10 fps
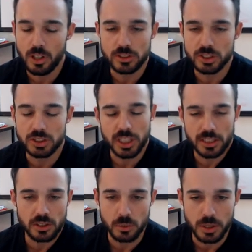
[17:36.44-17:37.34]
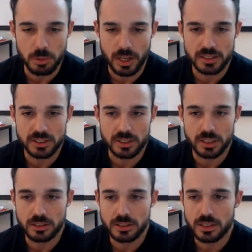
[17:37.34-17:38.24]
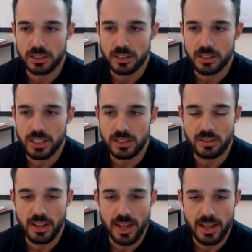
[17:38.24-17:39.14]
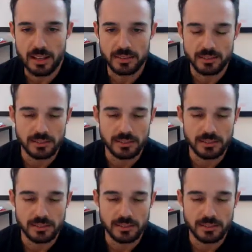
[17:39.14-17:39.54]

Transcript: just check the Repricer each day. And